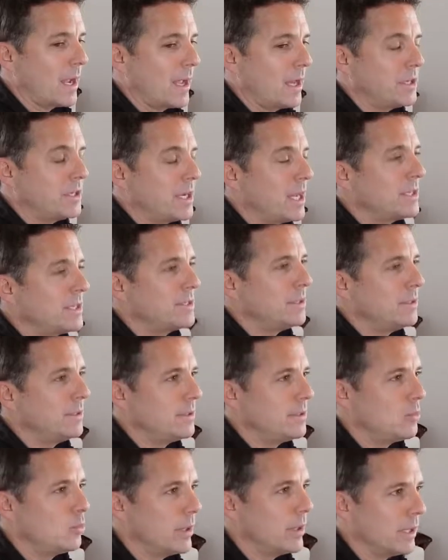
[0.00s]
I got a chance
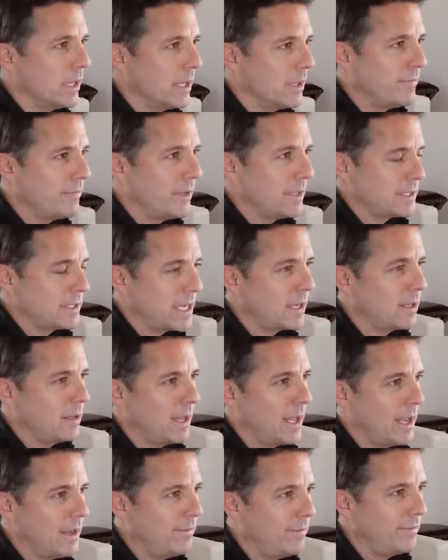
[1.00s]
to relive a second
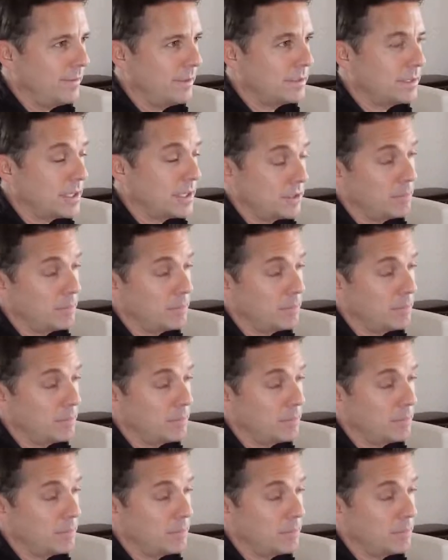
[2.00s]
life because I